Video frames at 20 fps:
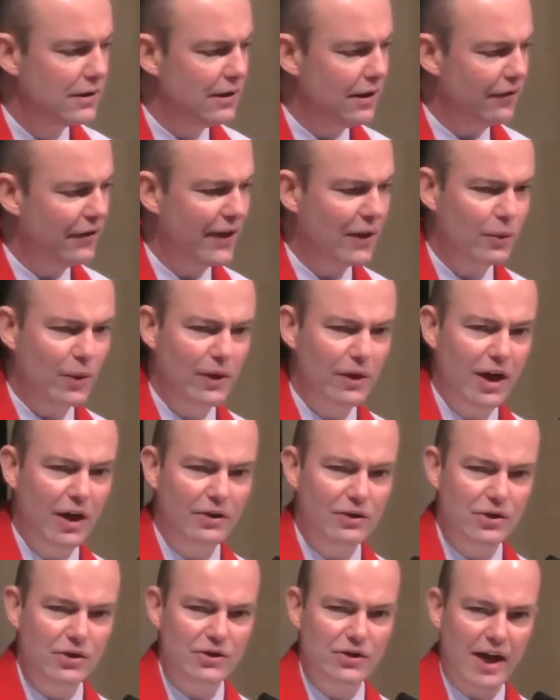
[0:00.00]
I think we would
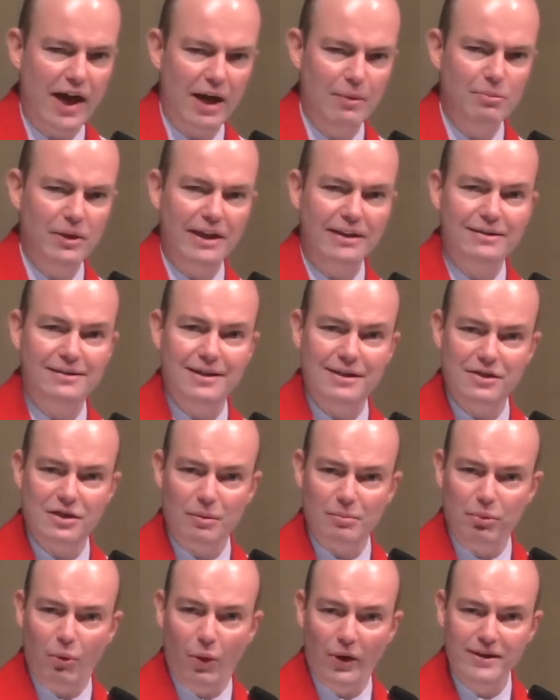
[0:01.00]
understand being
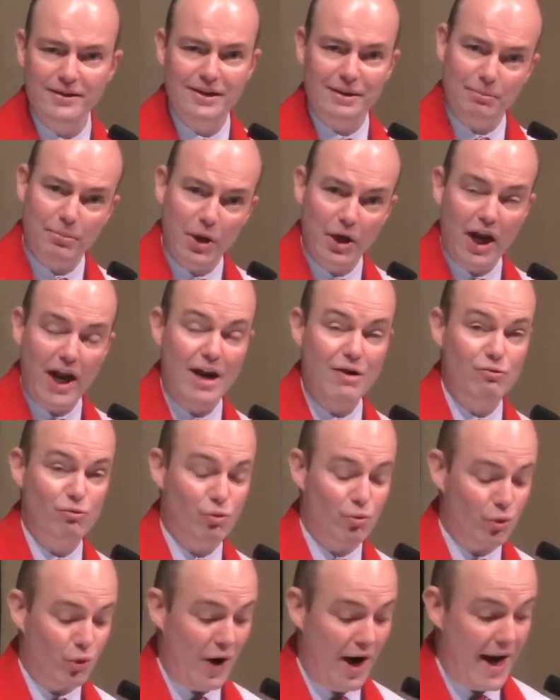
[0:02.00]
disappointed, but
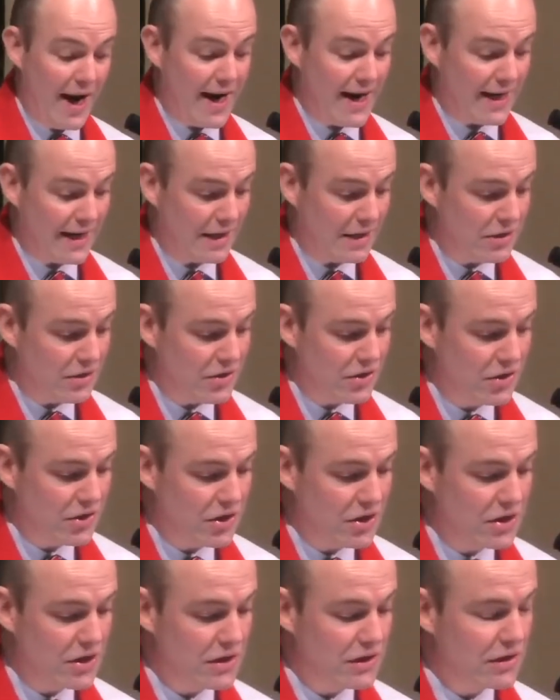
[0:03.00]

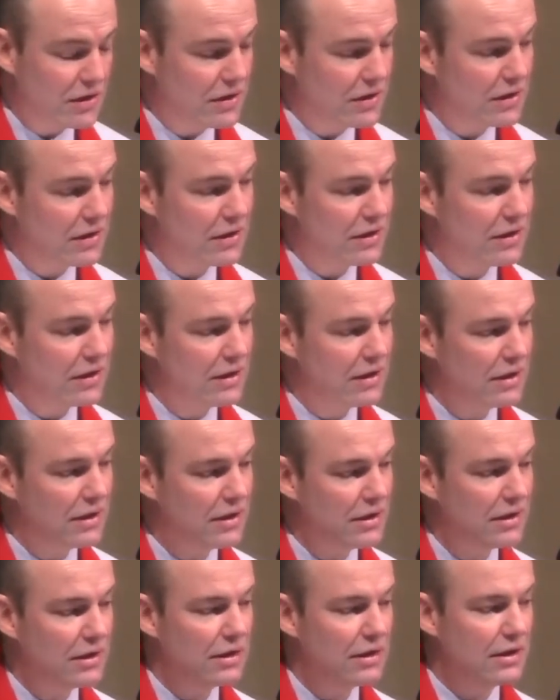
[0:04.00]
enraged.
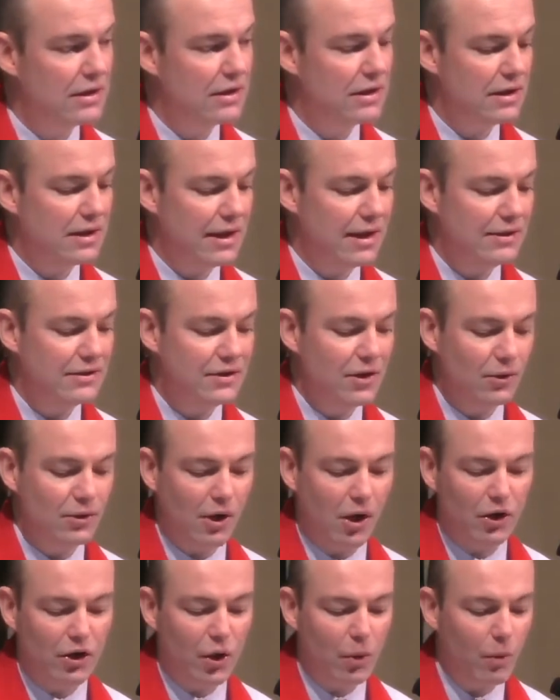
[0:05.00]
He's no
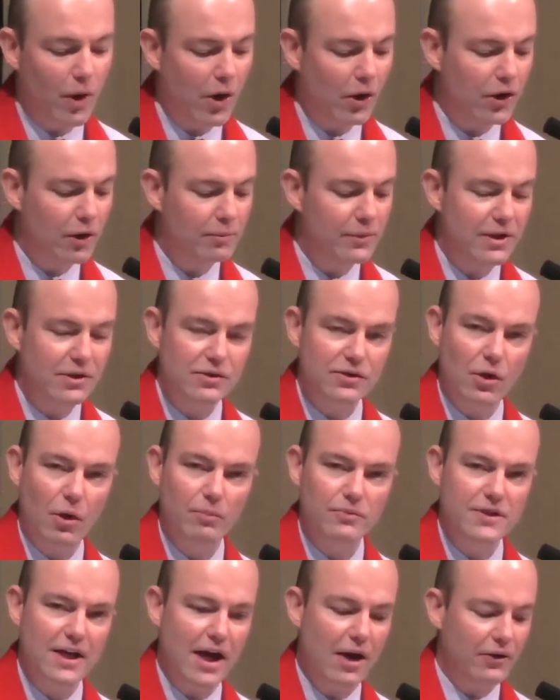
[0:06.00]
longer welcome in his
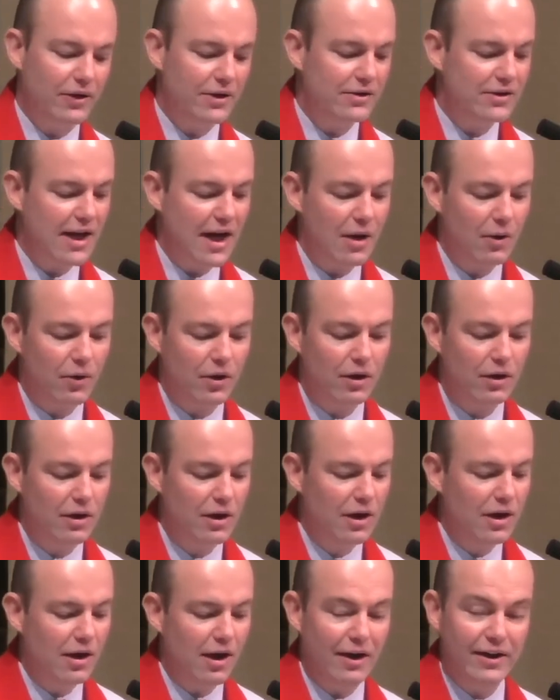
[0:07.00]
hometown. He's now
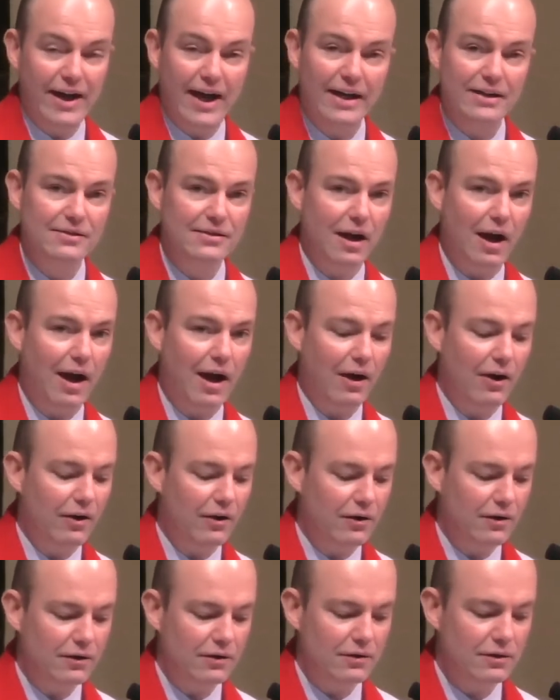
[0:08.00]
an
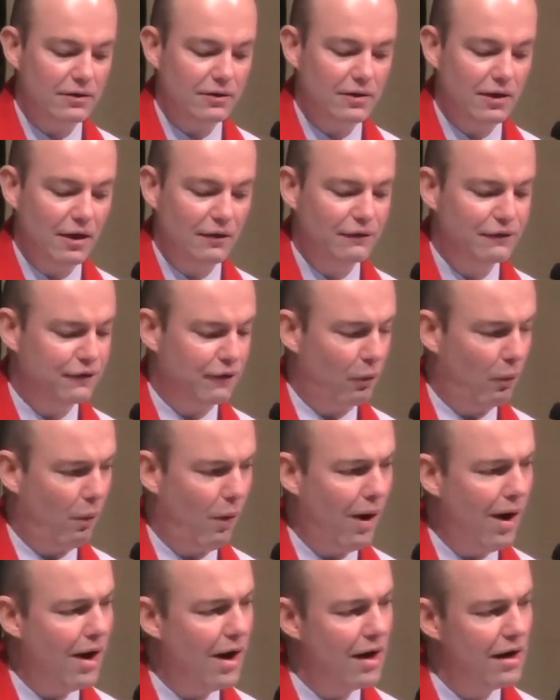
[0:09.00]
exile. And for
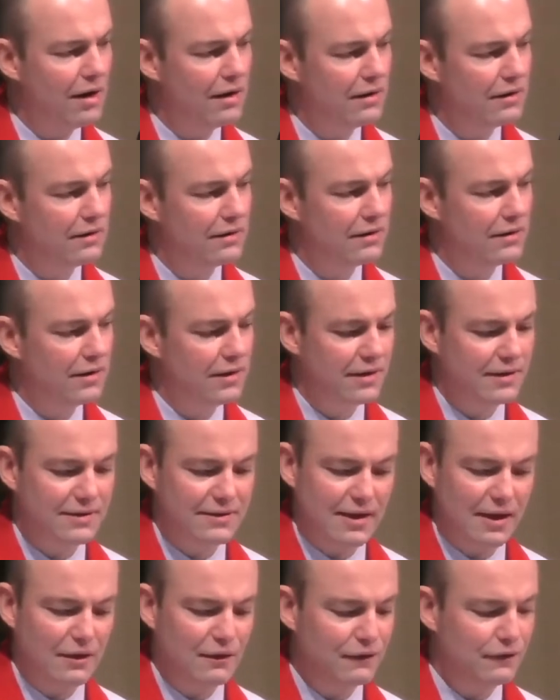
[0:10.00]
what? He
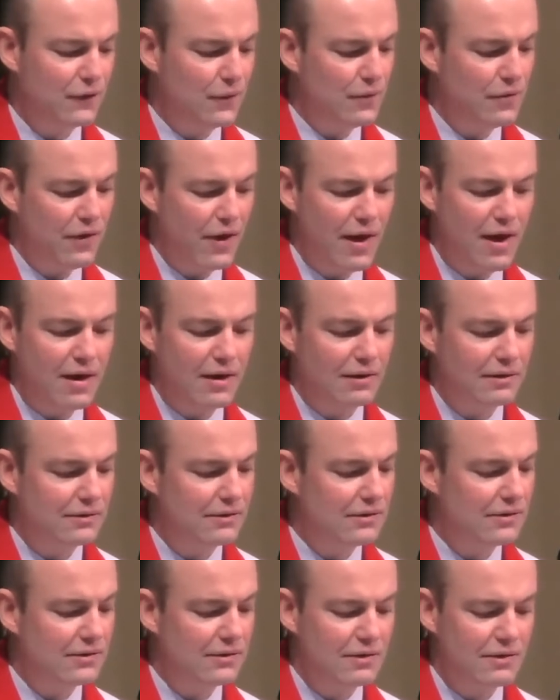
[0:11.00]
said a few
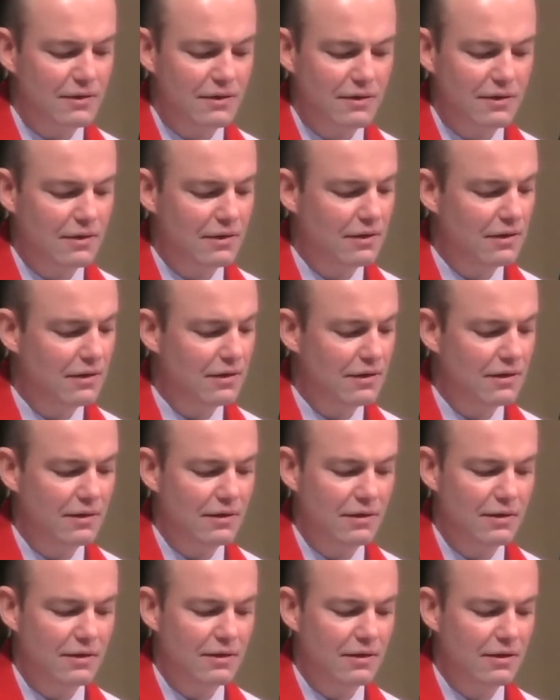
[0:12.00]
things.
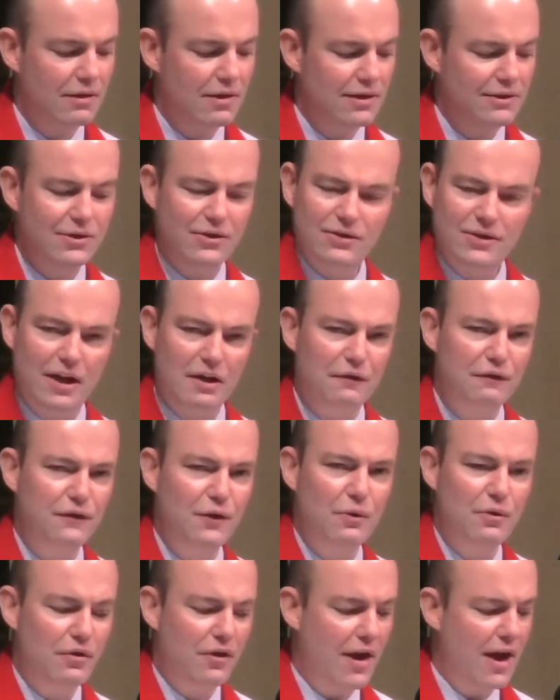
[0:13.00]
He just said a
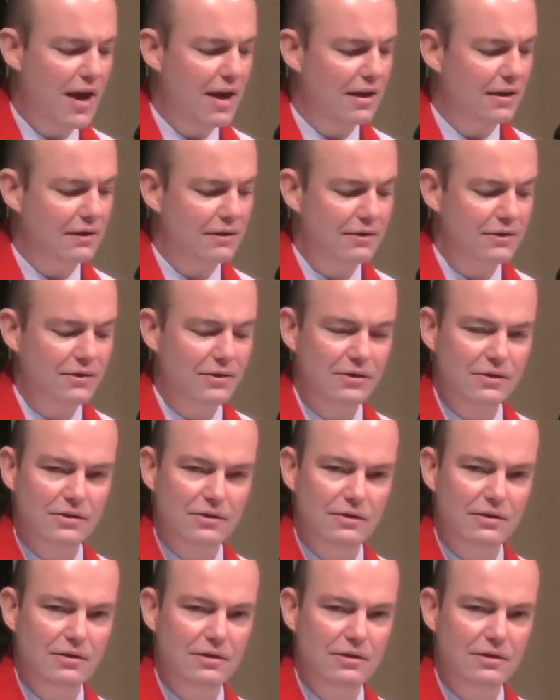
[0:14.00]
few things.